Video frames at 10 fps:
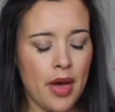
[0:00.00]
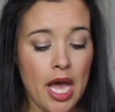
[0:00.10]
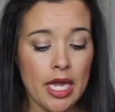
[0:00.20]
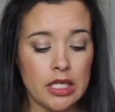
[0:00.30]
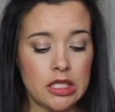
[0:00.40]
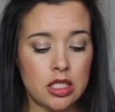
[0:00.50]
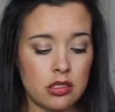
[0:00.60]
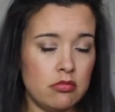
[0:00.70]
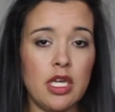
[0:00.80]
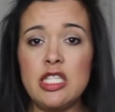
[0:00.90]
but
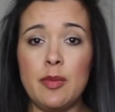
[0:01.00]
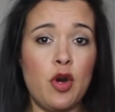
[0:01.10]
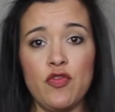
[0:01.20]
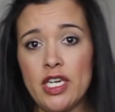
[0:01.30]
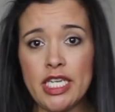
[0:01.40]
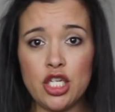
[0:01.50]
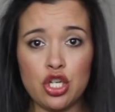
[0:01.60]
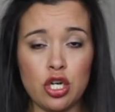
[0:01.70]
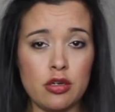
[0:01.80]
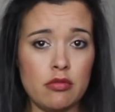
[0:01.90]
it's the perfect
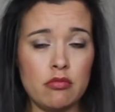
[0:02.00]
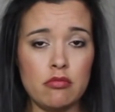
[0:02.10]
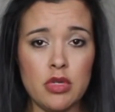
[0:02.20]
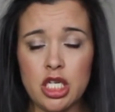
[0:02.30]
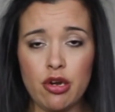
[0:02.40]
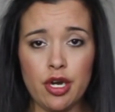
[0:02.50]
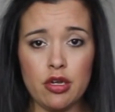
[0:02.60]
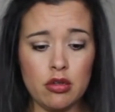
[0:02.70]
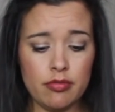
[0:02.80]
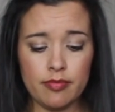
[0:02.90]
t-shirt
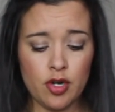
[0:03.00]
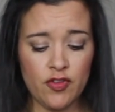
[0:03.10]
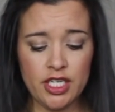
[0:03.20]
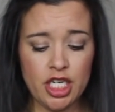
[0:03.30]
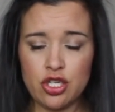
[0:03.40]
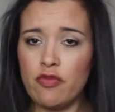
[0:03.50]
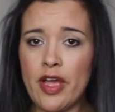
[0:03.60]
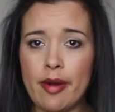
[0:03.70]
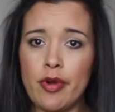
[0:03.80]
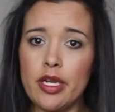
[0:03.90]
material, perfect t-shirt
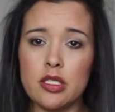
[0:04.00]
fabric.